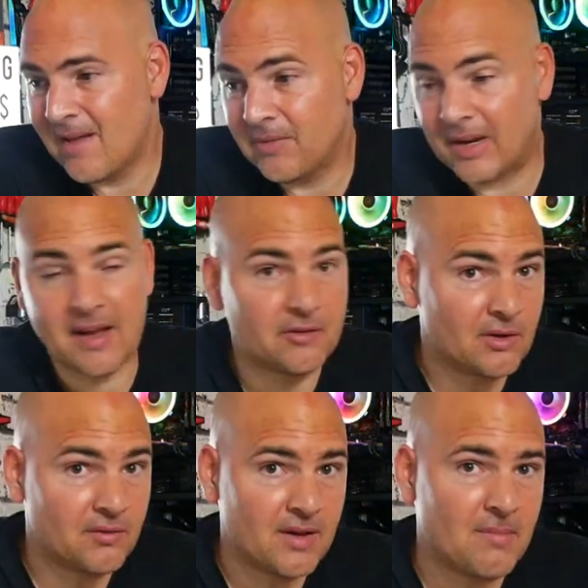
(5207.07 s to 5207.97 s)
Now that's a
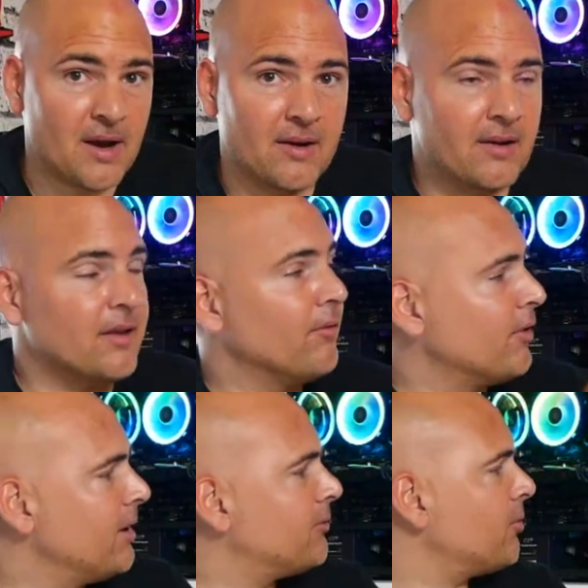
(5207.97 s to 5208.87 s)
good thing about the
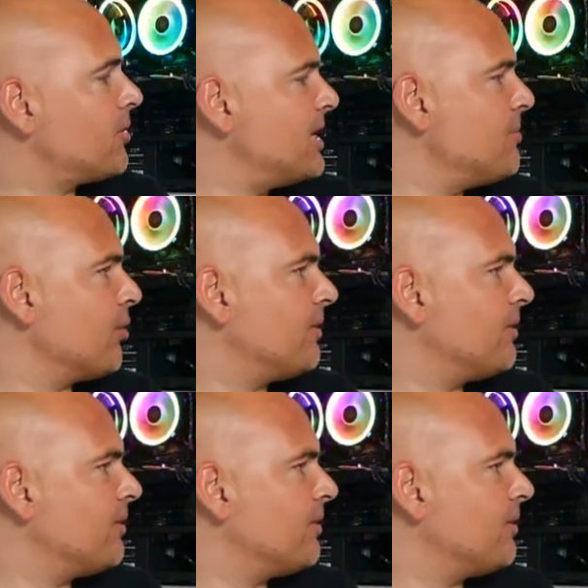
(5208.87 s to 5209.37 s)
Rio Toro keyboard.